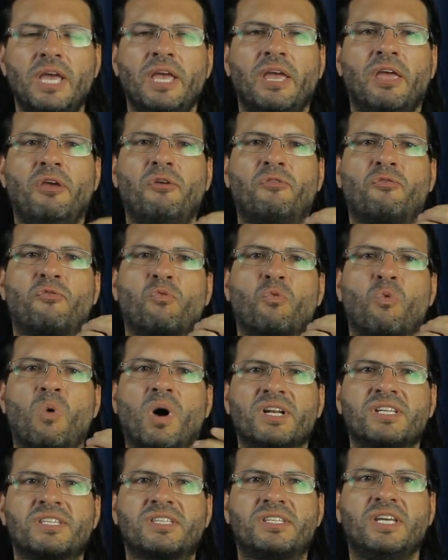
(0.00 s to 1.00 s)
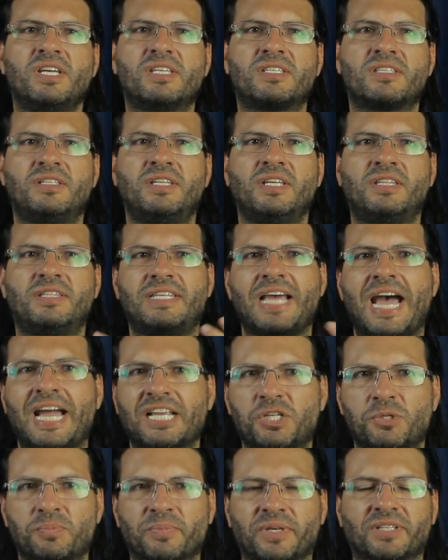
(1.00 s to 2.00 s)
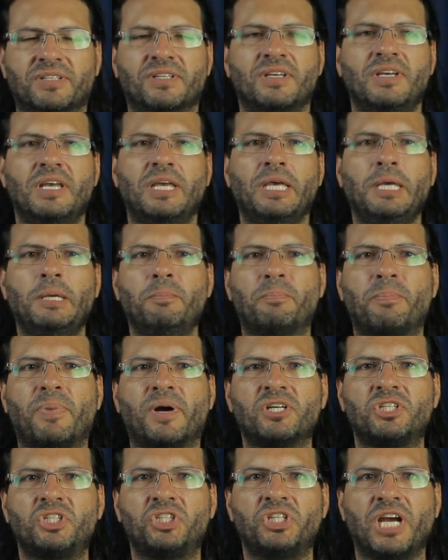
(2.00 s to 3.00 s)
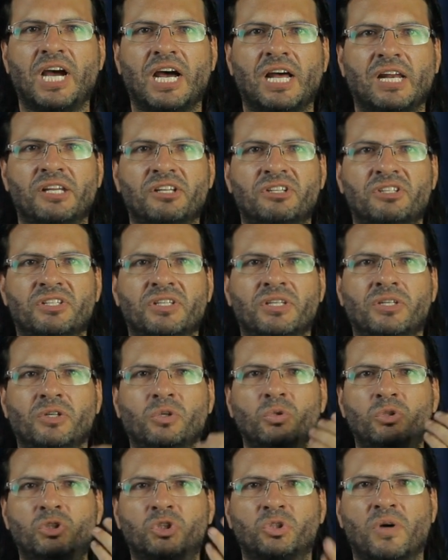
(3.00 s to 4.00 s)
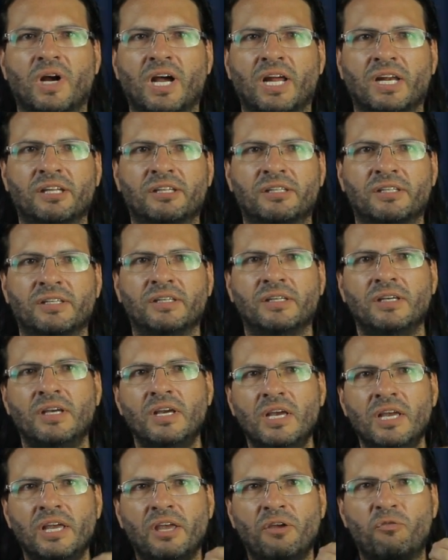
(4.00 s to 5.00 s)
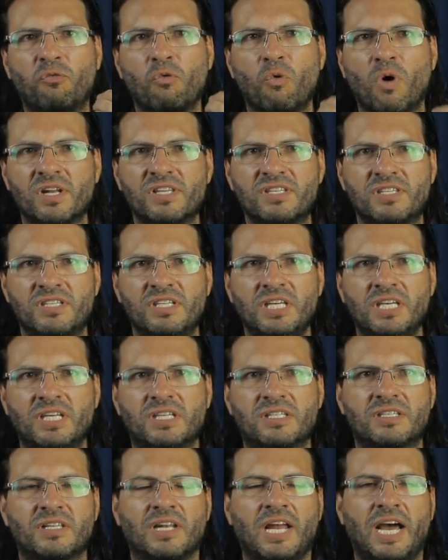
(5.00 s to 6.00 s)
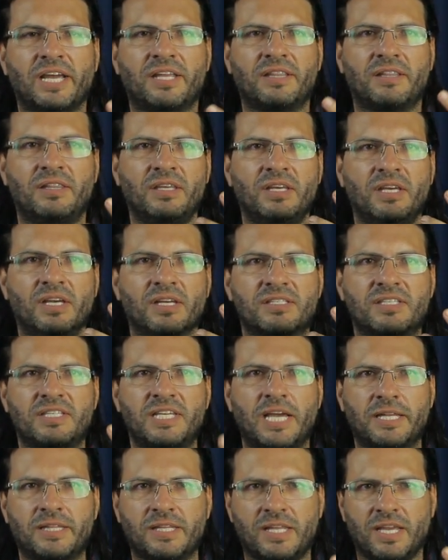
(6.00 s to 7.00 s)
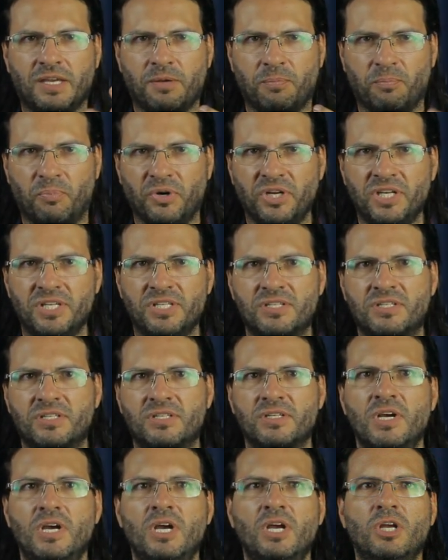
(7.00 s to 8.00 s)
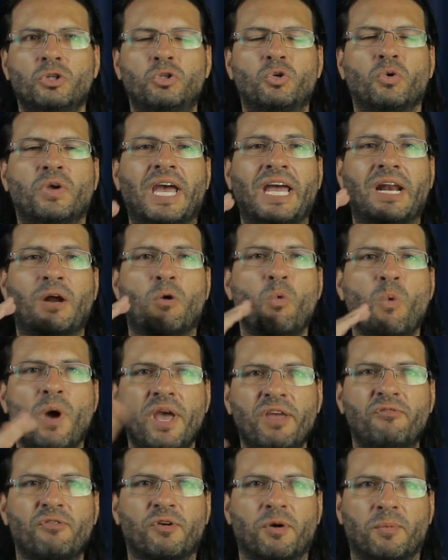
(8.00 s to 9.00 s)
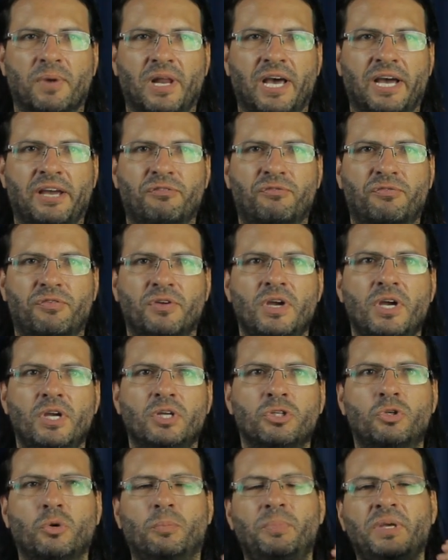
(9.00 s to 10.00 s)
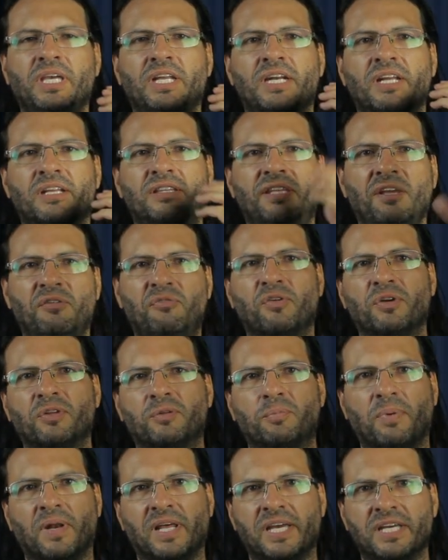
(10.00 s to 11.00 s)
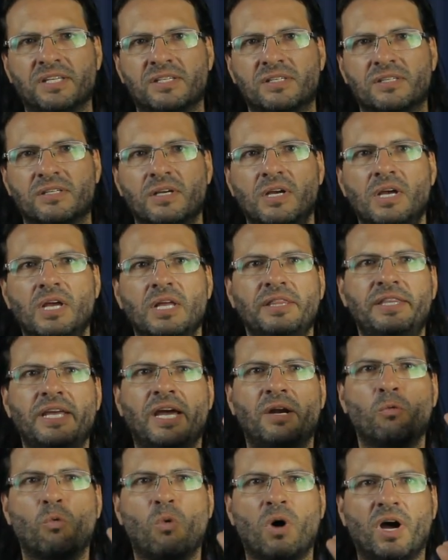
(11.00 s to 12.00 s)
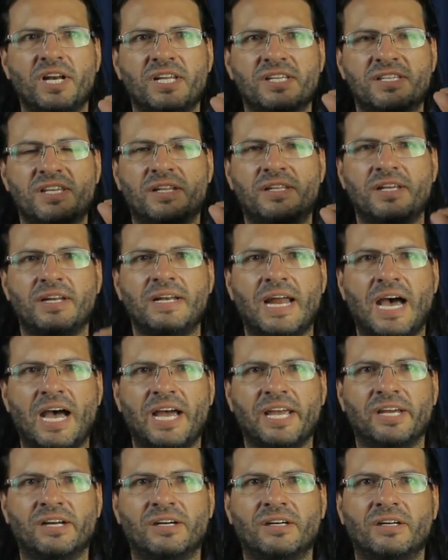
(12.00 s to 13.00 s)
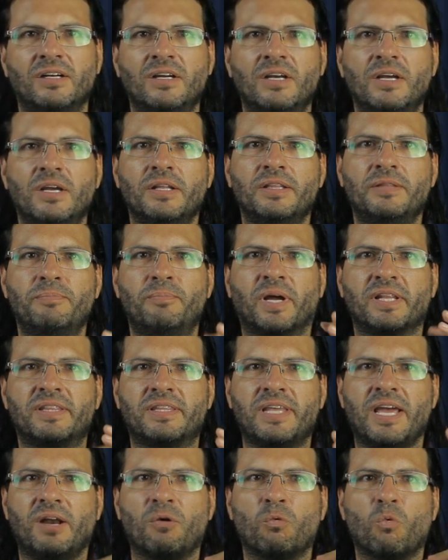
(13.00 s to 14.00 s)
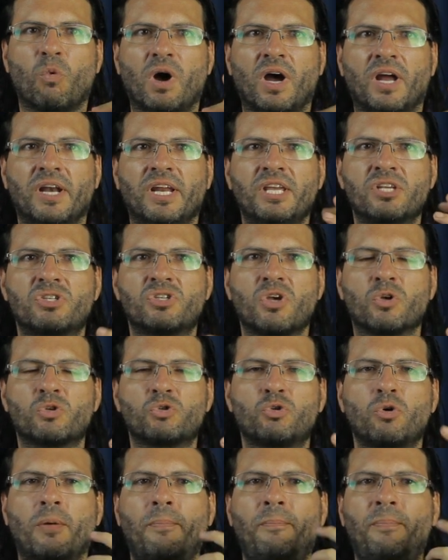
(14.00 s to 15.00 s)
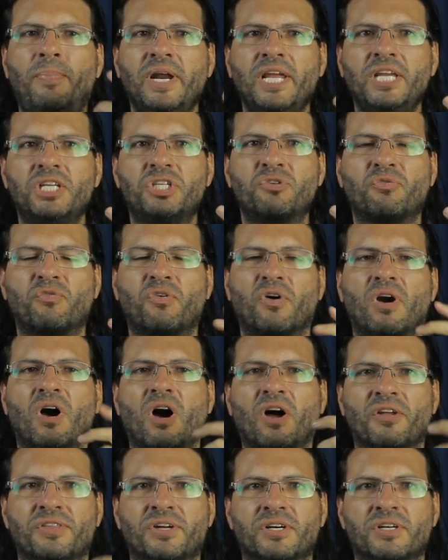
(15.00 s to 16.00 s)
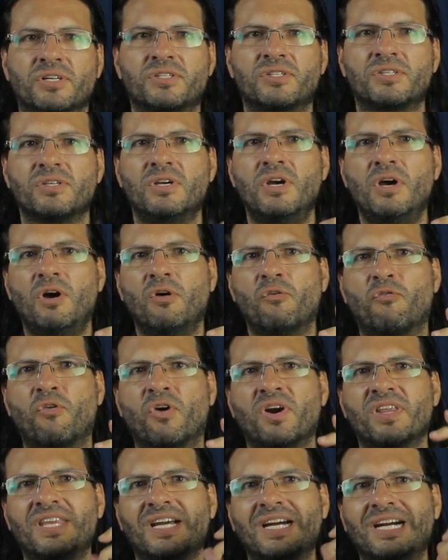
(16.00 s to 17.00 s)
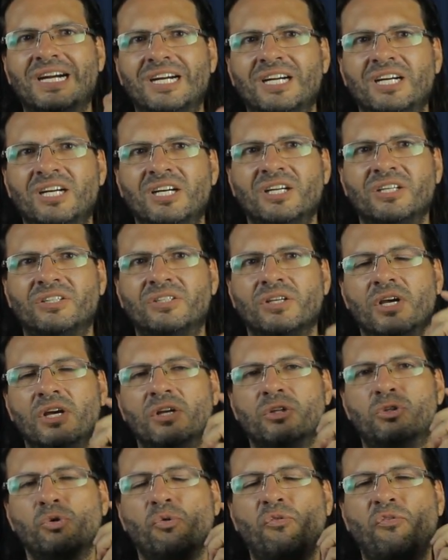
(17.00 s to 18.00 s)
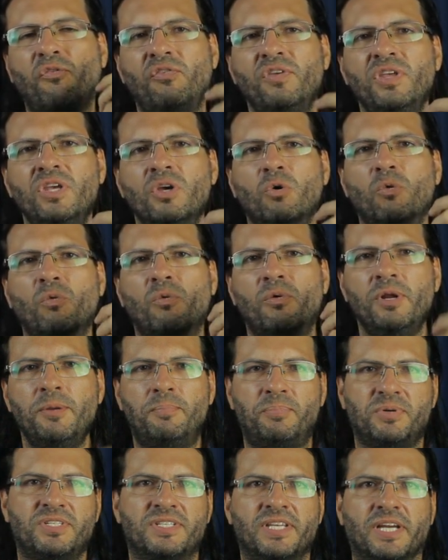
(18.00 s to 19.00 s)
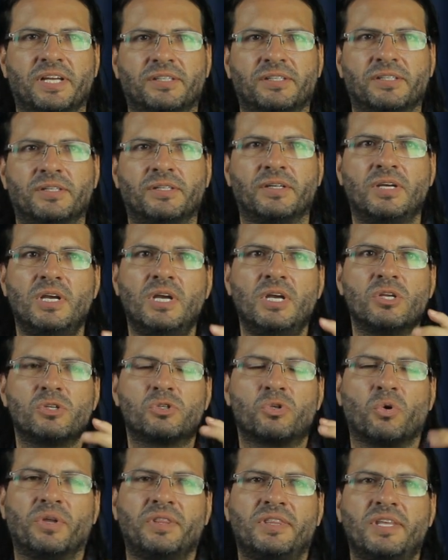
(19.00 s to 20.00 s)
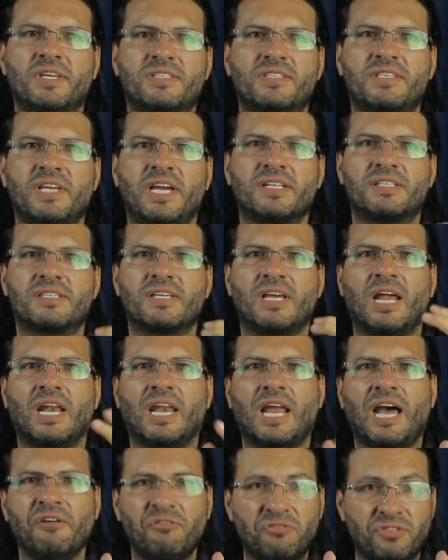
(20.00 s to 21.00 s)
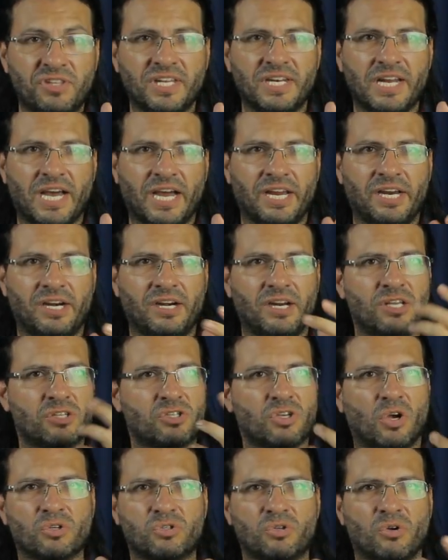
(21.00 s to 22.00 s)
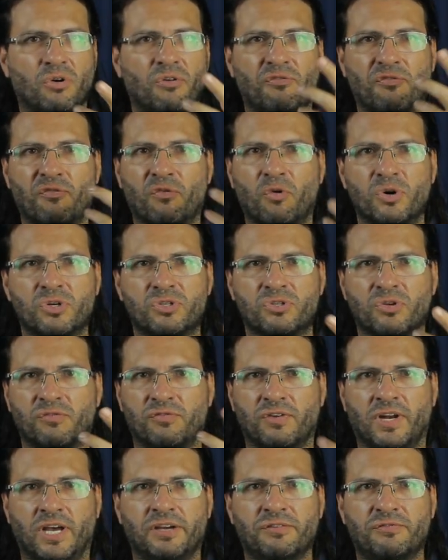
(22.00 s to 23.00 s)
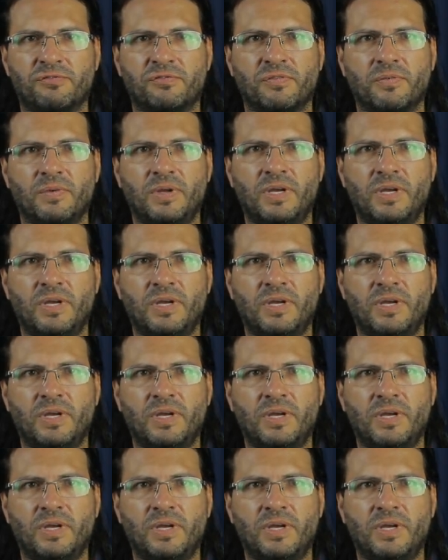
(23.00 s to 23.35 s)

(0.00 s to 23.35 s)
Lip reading: If one seeks detachment, impartiality, neutrality, if one seeks, like the ascetic priest, to get away from life, to be in a different place, then one is a denier. But then one is also a bridge for others, for the herd, to feel represented. So in this sense, a life denier is also a force of life.